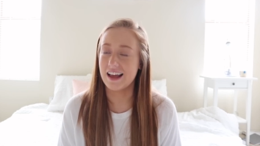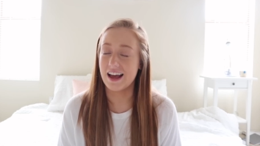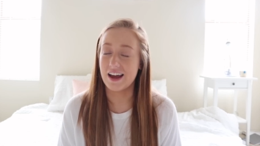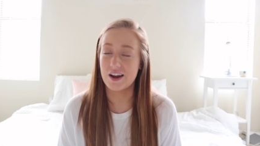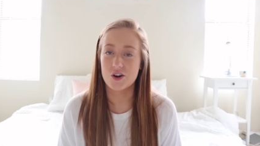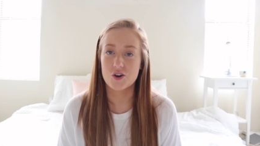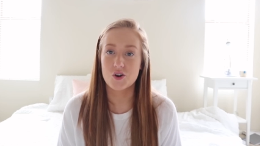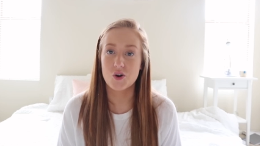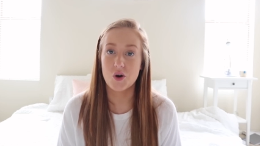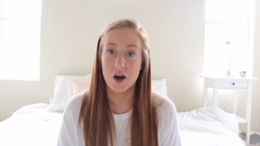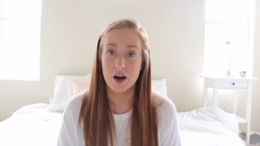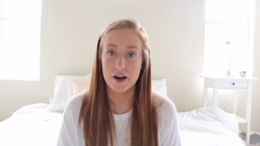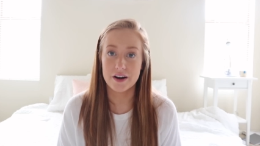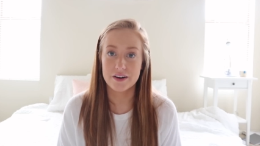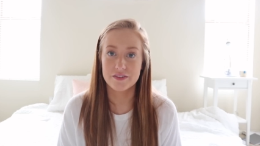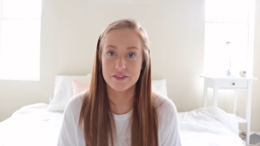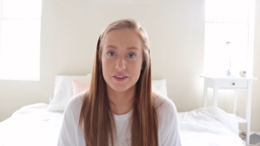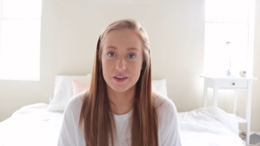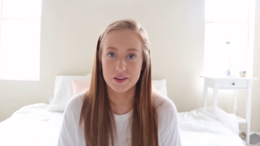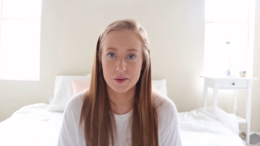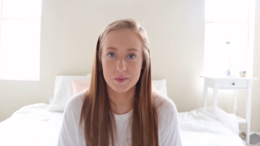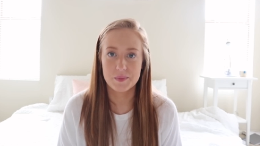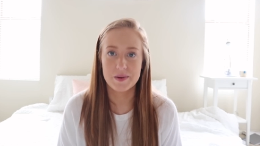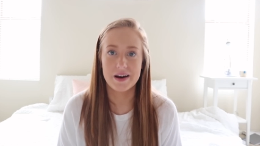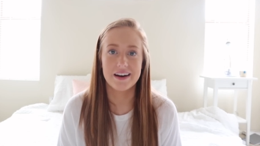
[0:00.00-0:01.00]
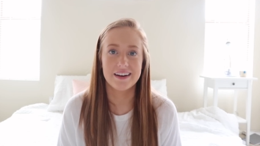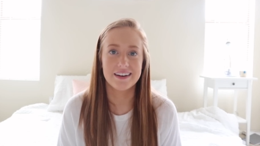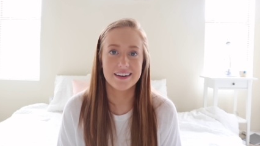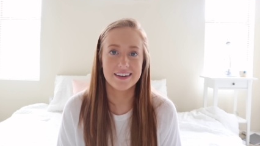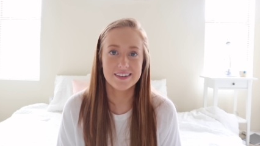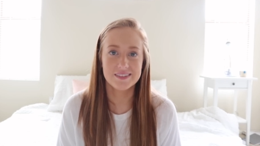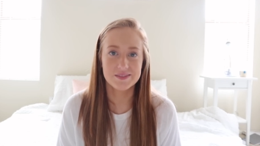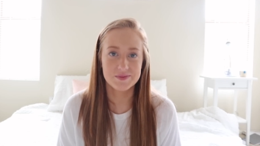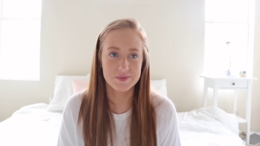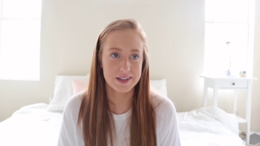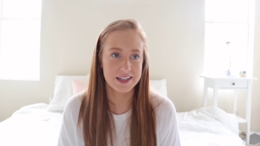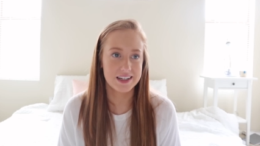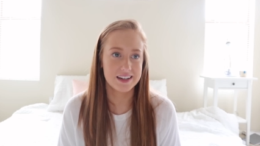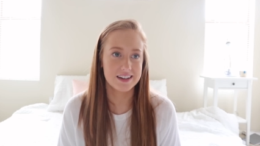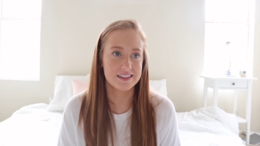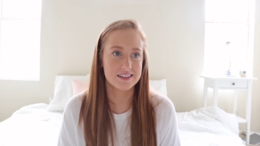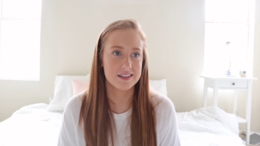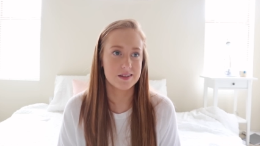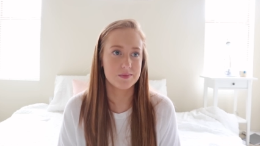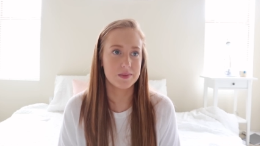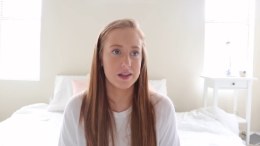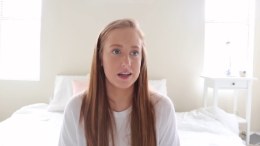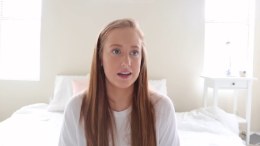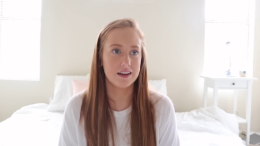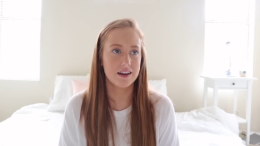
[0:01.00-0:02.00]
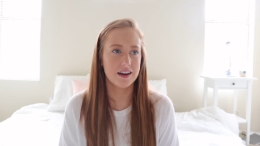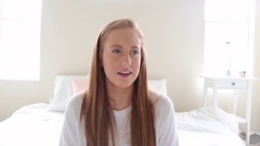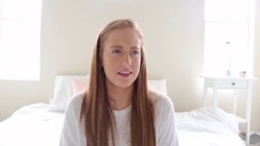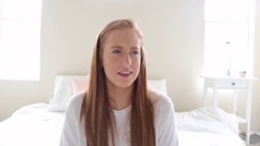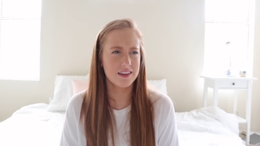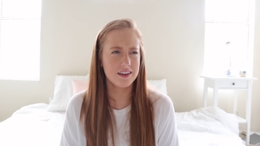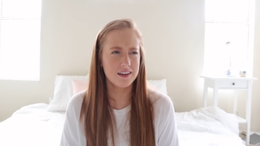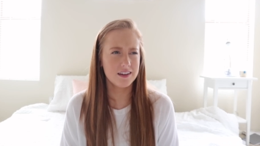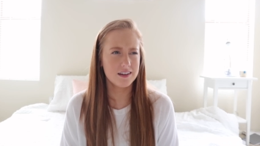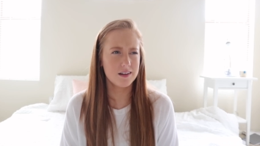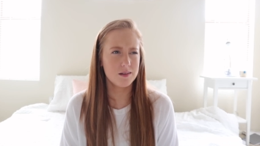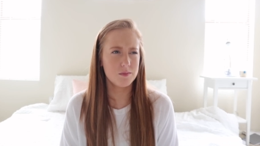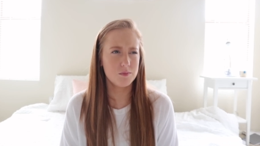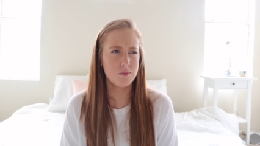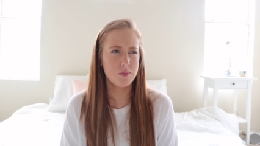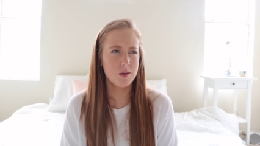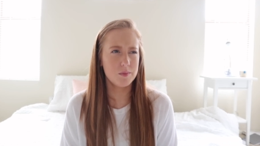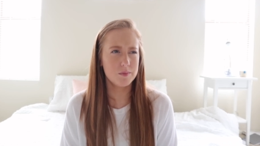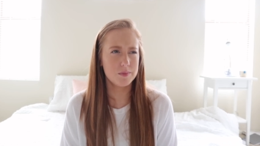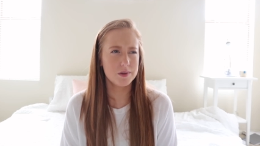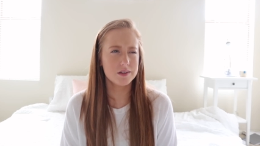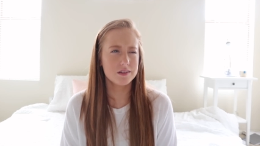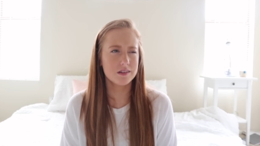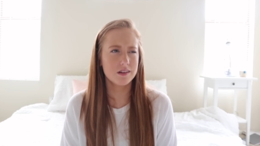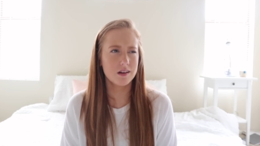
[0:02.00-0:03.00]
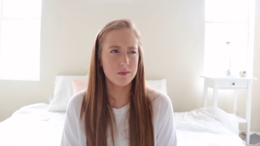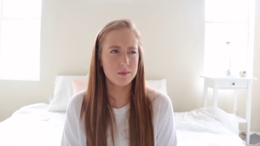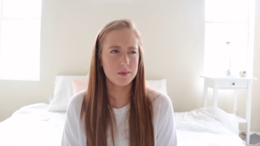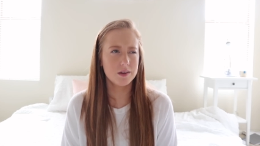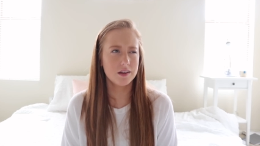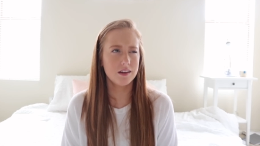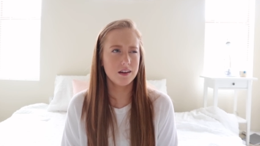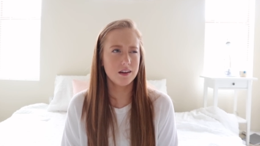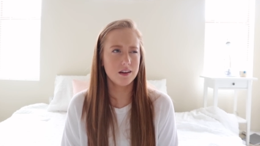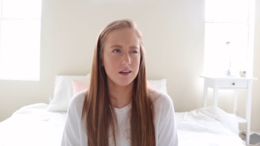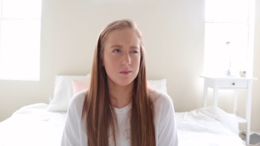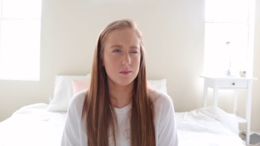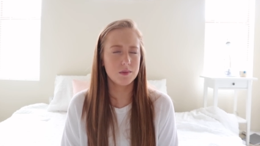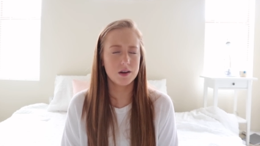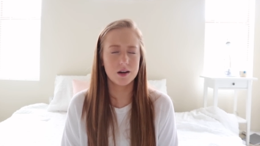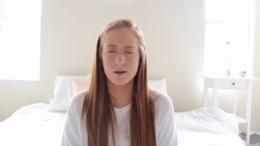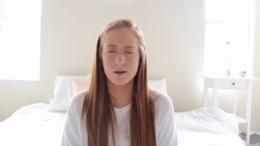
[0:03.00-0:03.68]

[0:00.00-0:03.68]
I don't know how to feel about it because I'm like, I think a bump is coming in, but